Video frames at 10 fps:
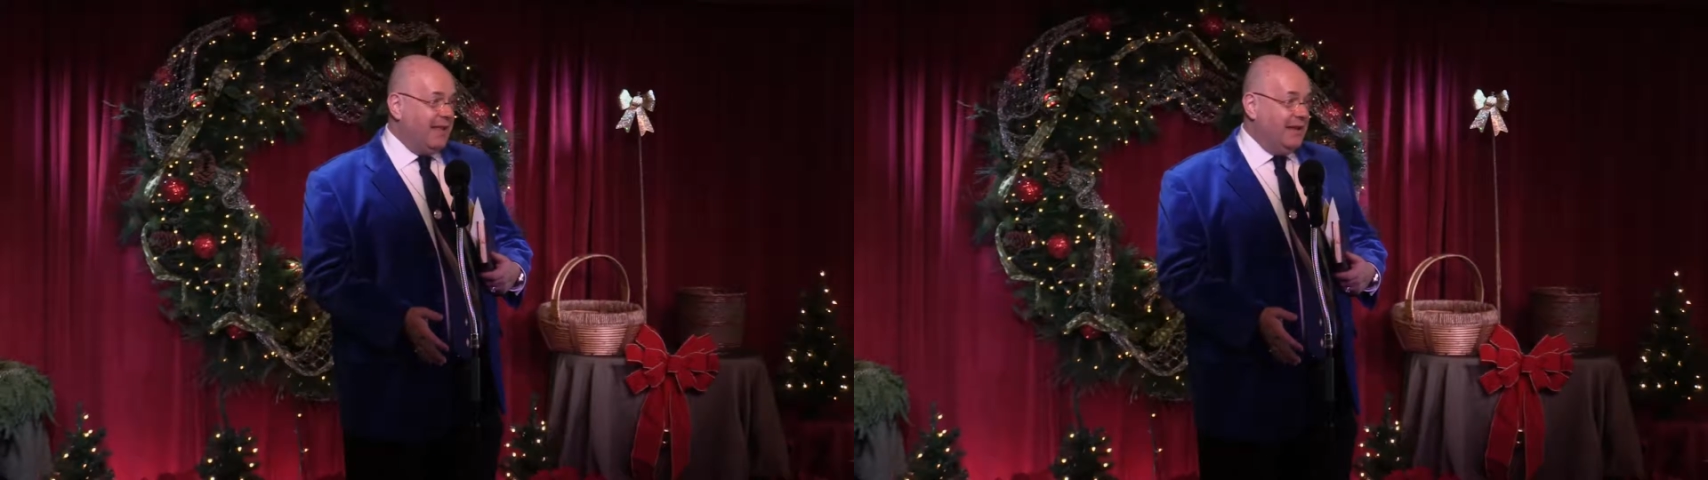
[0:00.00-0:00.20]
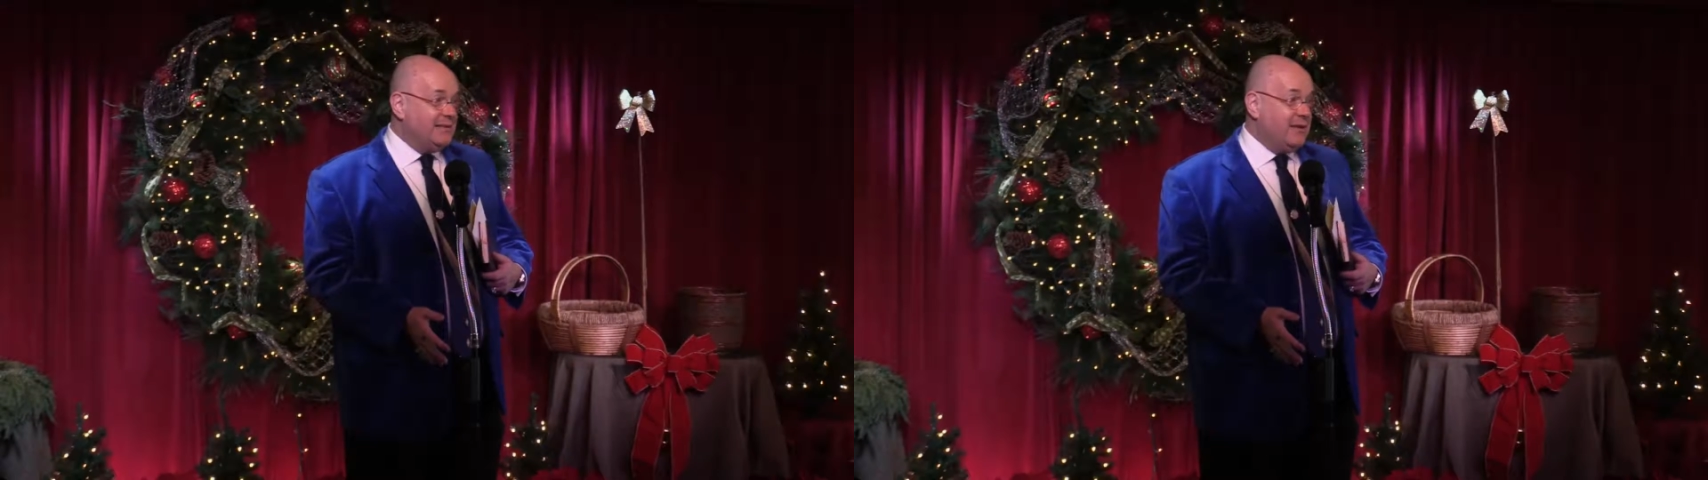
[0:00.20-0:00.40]

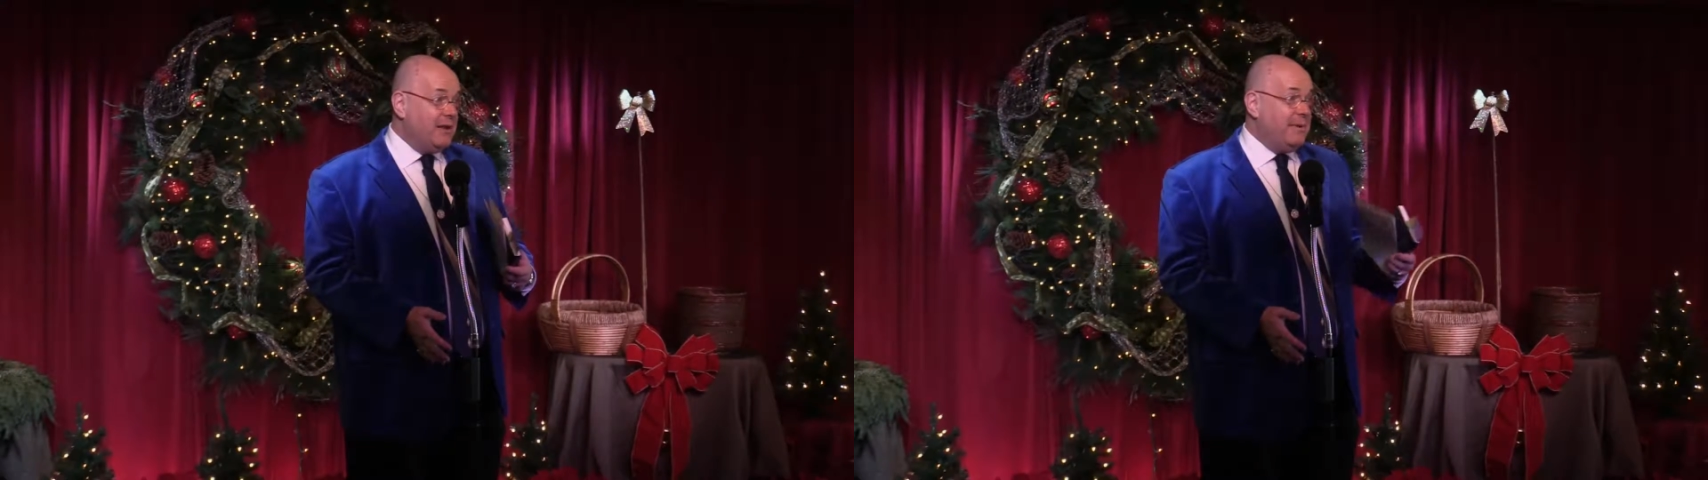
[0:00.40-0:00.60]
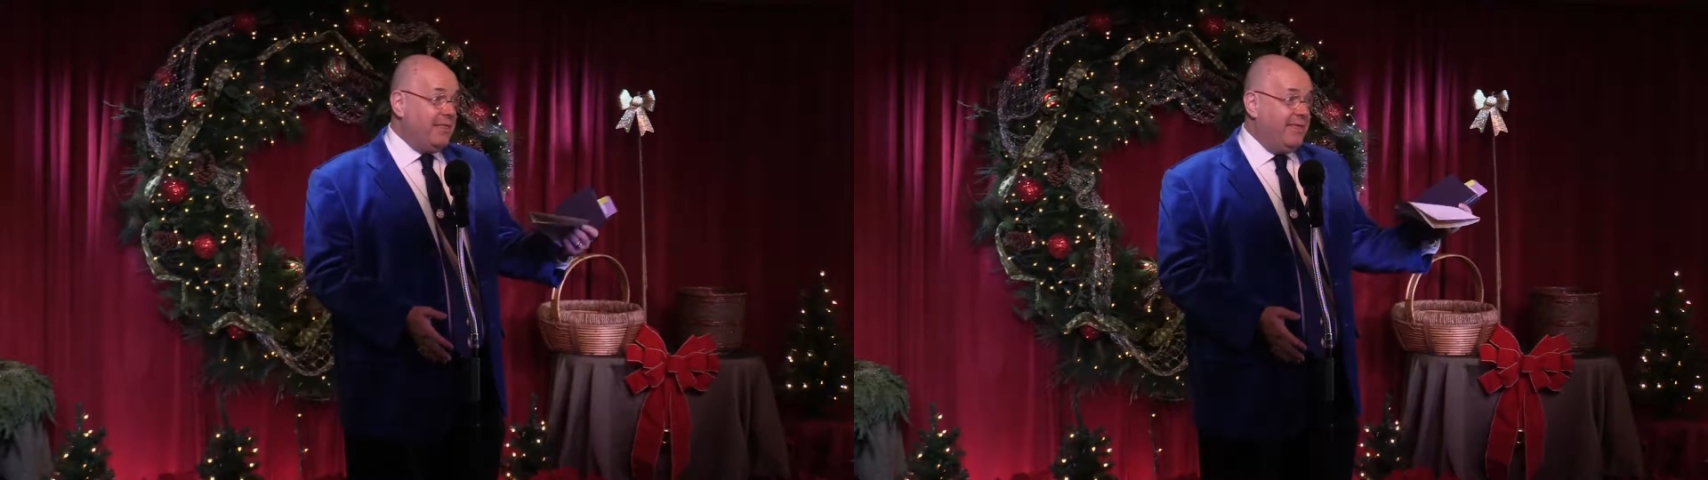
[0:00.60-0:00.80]
and it's
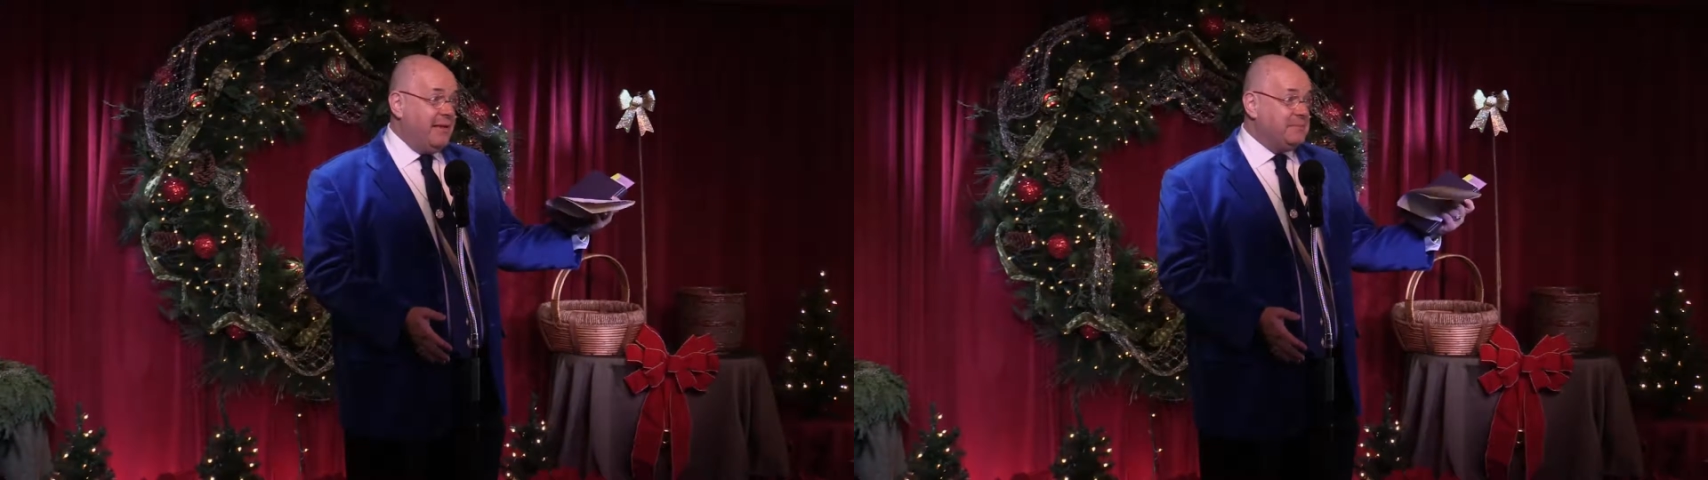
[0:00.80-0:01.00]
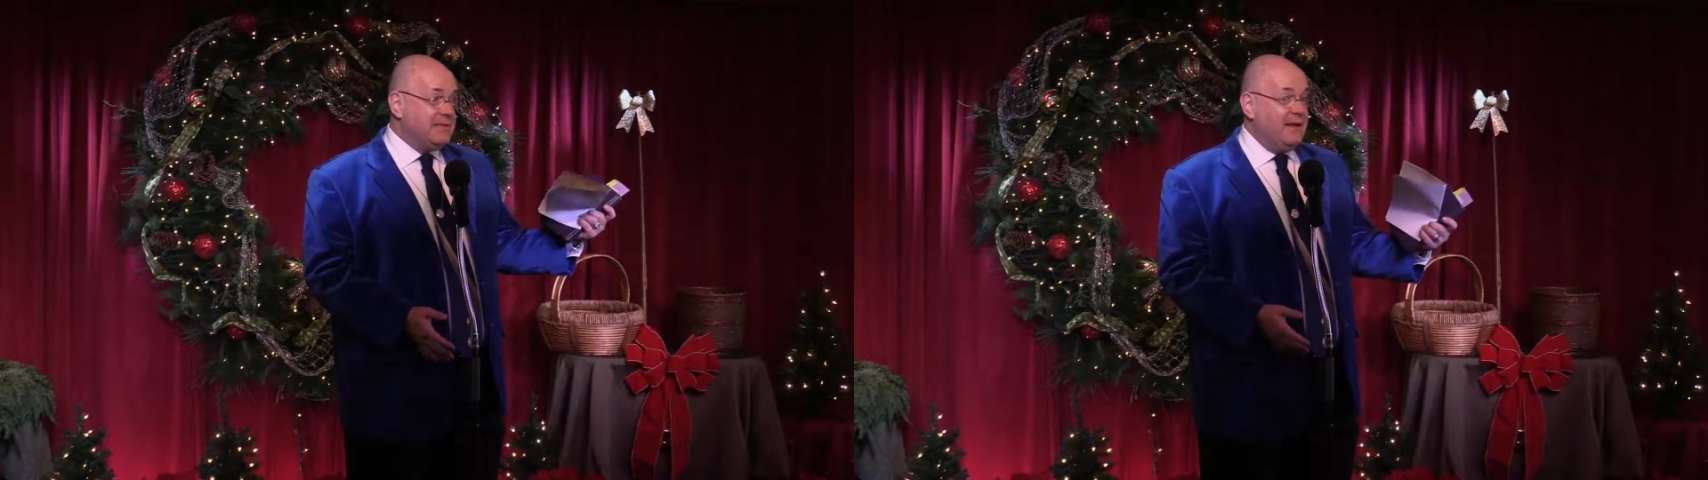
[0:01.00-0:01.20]
not about
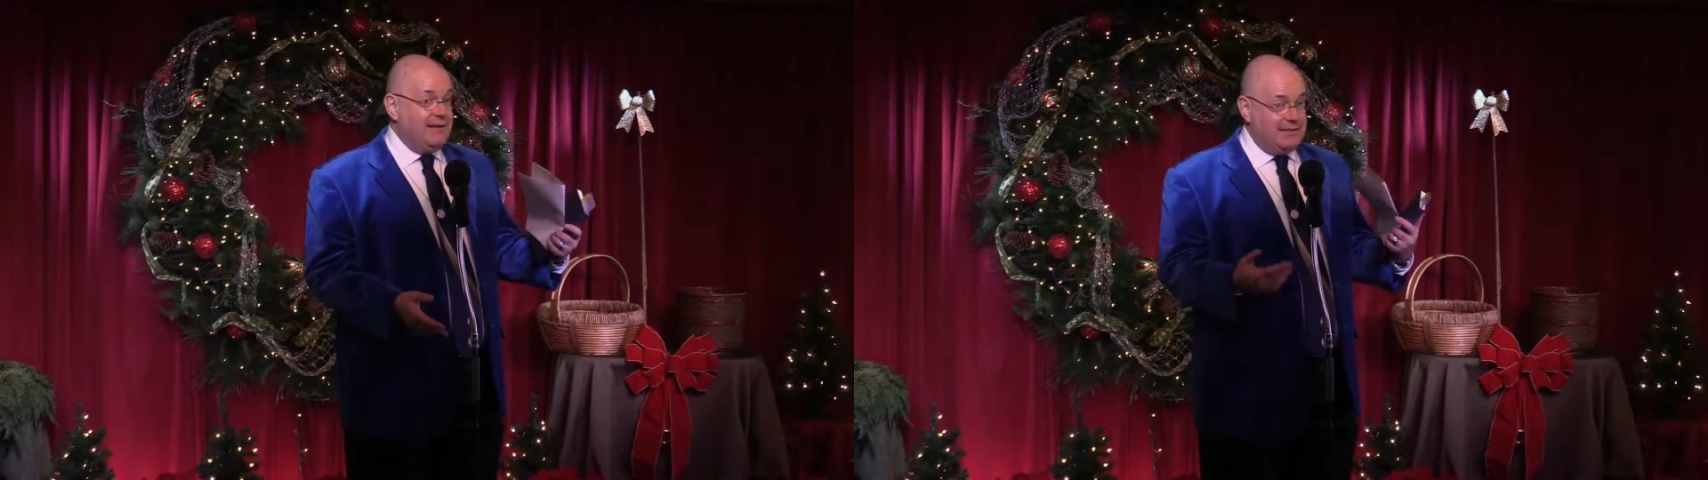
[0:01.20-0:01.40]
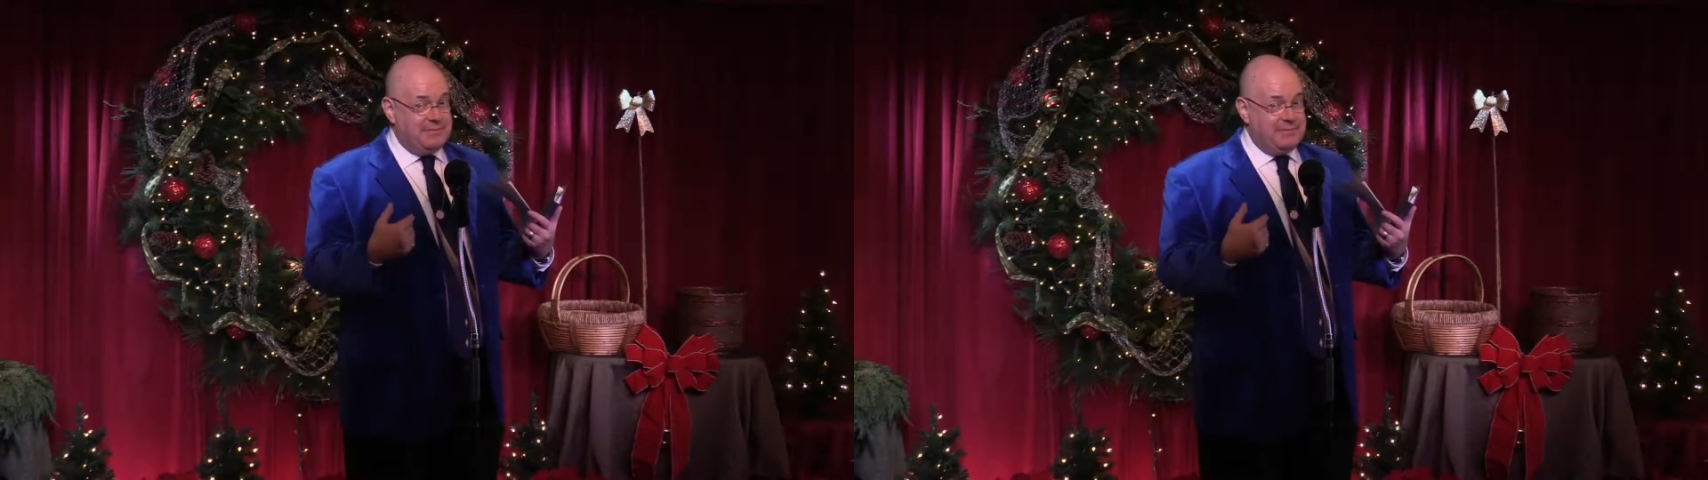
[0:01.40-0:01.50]
them signing,